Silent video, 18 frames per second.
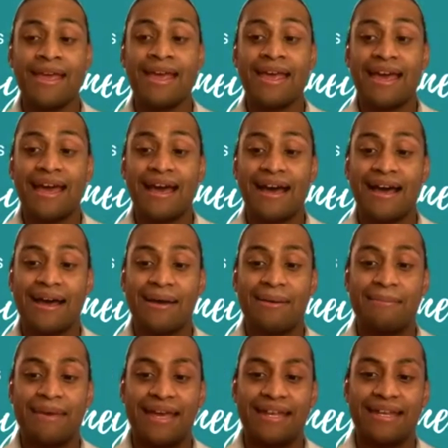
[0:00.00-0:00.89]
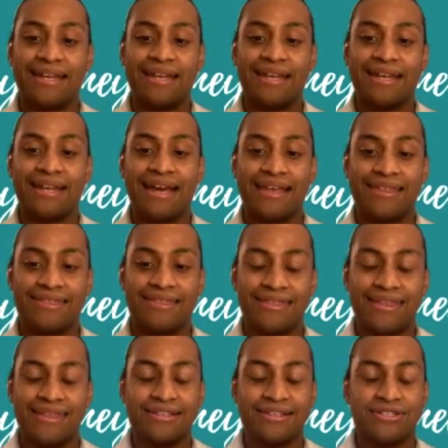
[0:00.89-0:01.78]
And I
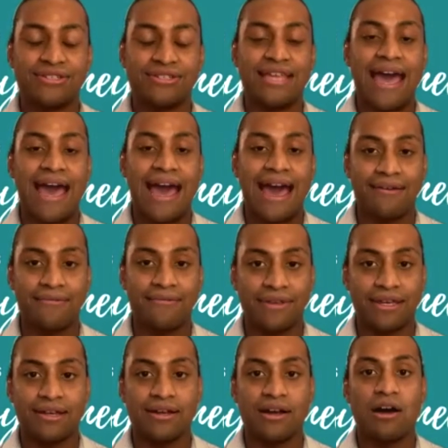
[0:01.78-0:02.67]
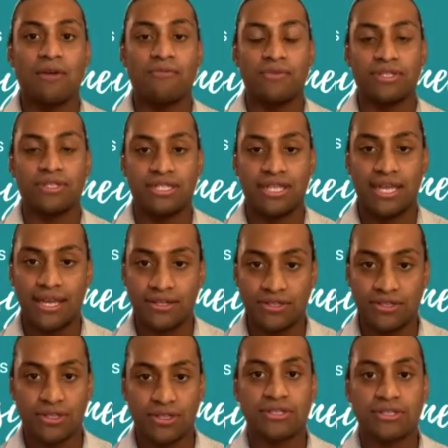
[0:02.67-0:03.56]
think just having
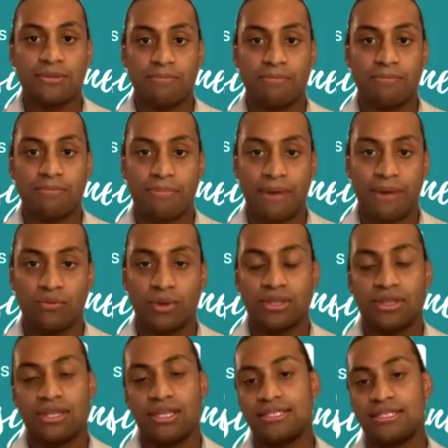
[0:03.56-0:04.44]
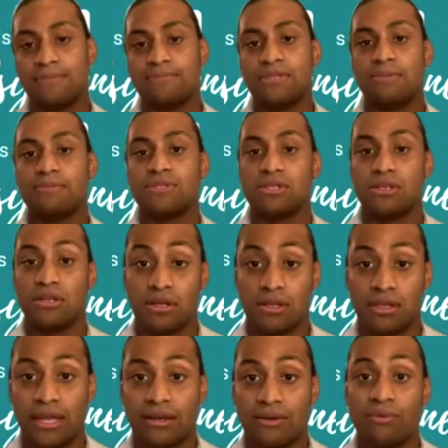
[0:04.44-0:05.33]
conversations about what these symptoms look
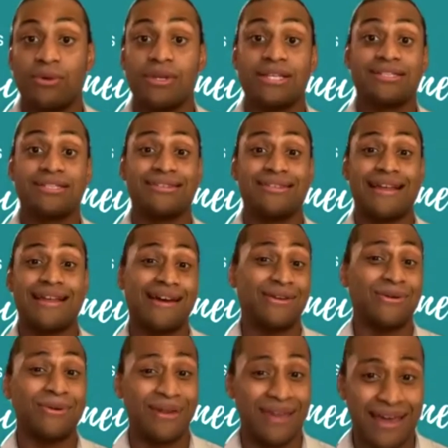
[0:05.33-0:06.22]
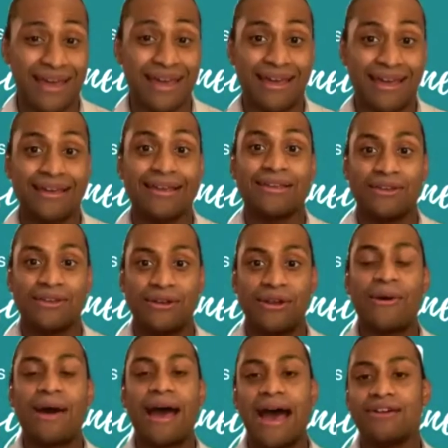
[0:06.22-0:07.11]
like, what is not okay,
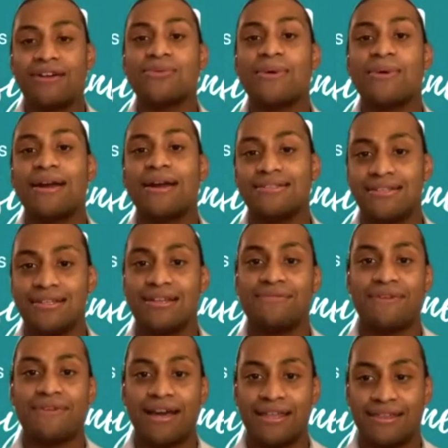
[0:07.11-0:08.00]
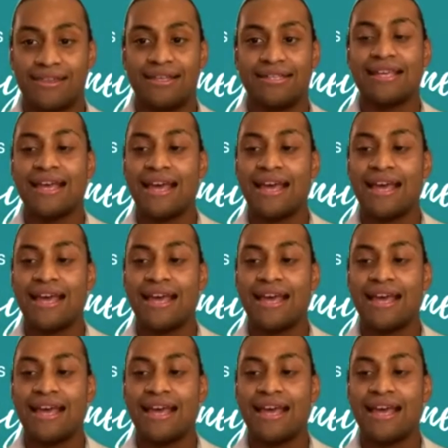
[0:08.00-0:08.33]
how to identify this